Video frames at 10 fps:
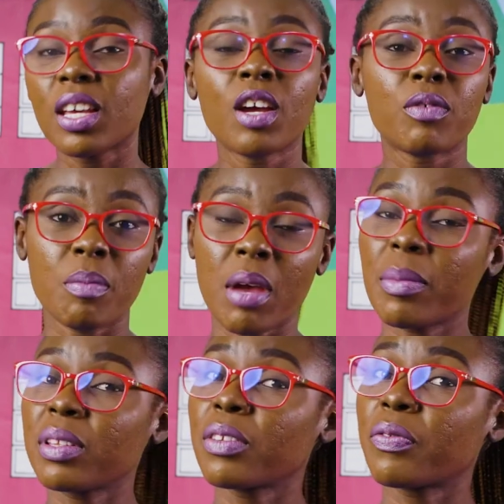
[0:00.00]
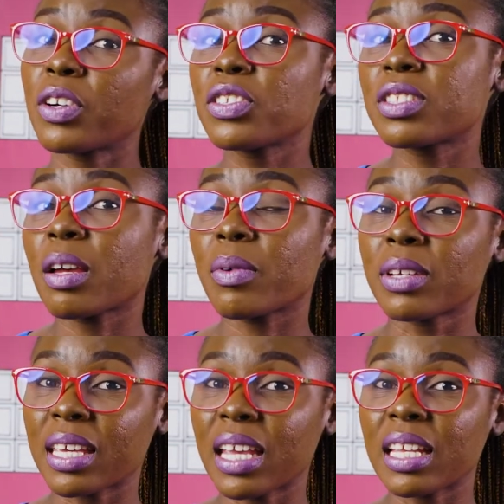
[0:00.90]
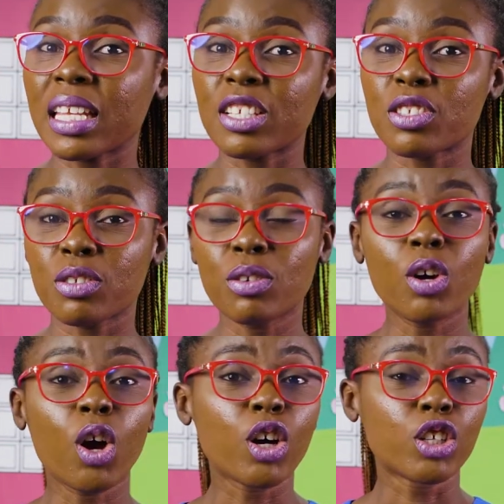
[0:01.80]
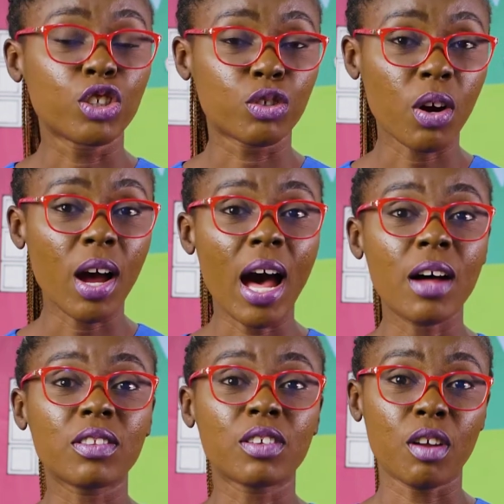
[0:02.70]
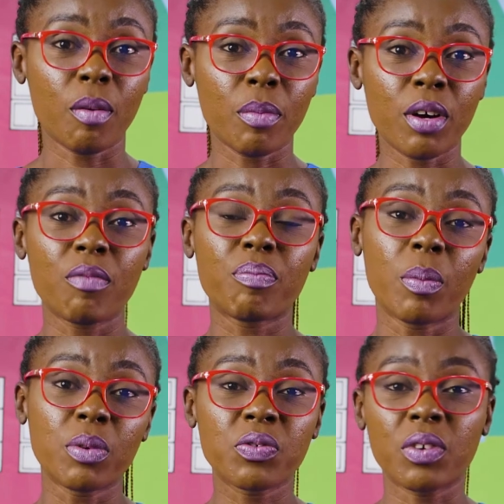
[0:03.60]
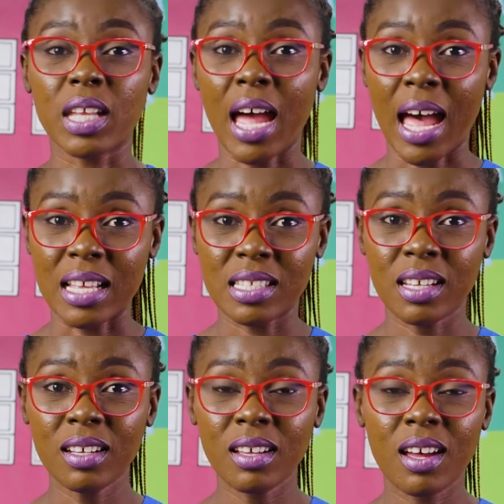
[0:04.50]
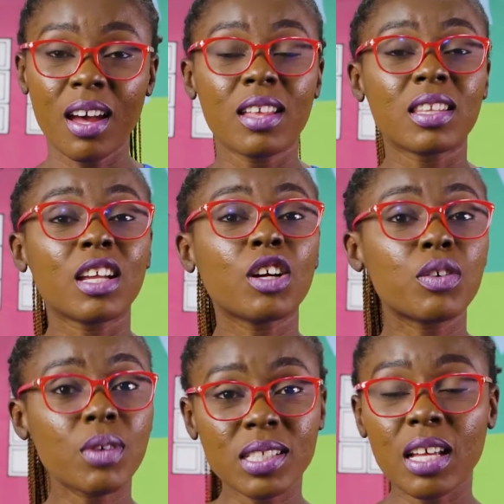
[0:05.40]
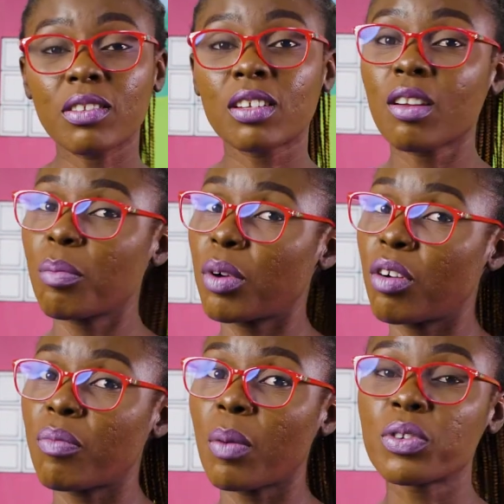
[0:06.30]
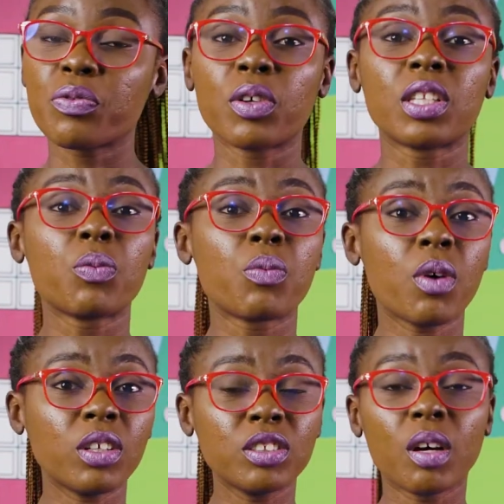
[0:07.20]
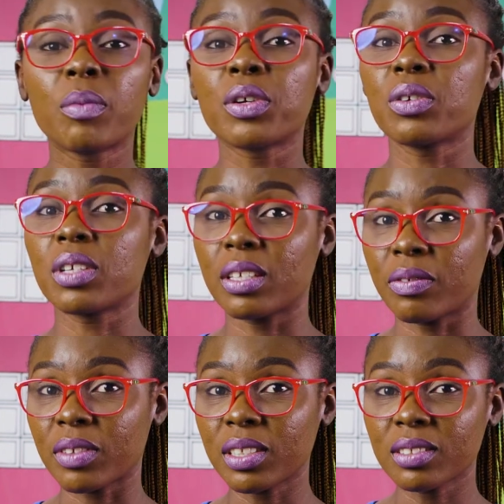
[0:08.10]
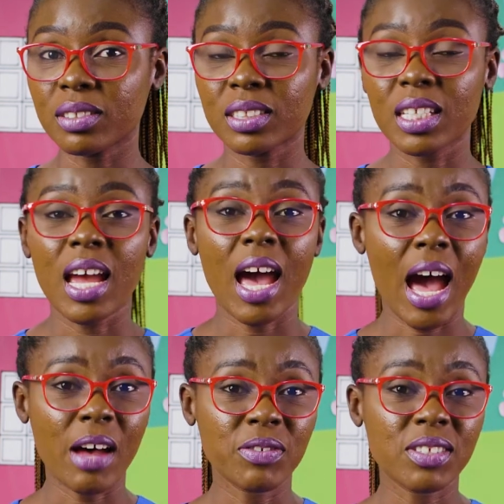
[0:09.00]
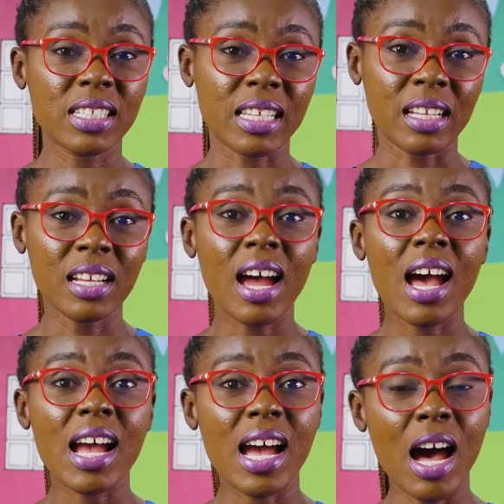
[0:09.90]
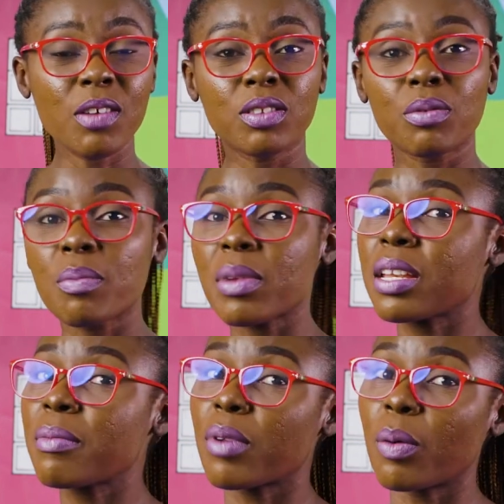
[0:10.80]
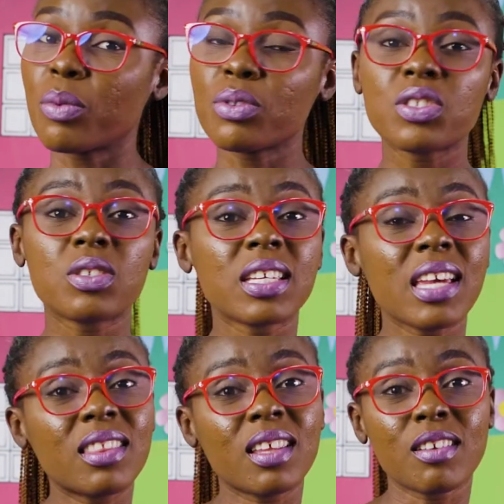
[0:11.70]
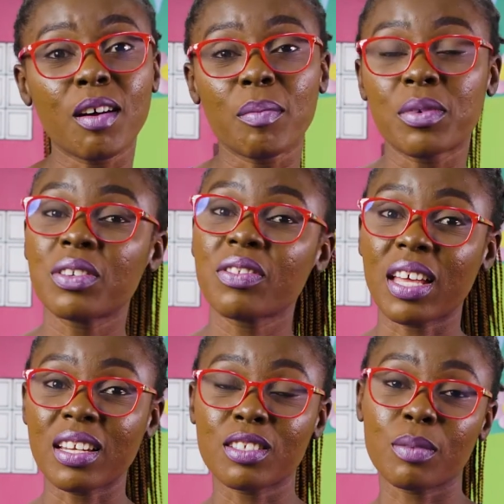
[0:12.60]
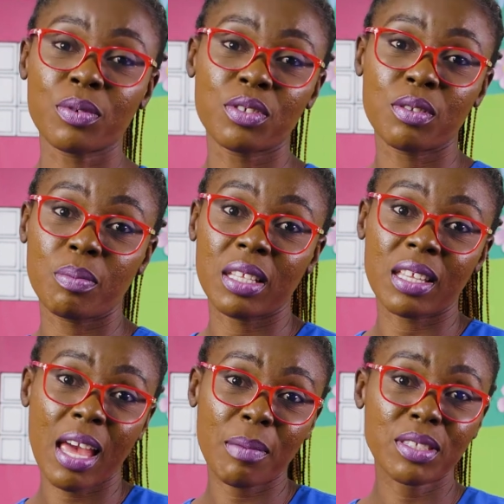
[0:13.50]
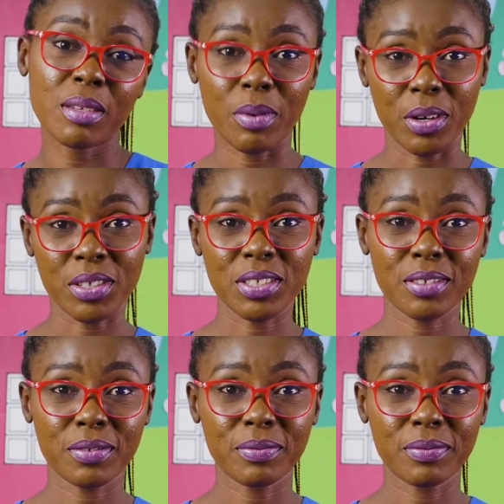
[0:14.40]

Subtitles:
Remember, the first step again is to draw out the number of bubbles for the answer, then cross out the number of bubbles for the one number you're given. After then, count the remaining bubbles to get the number that is supposed to be in the empty box.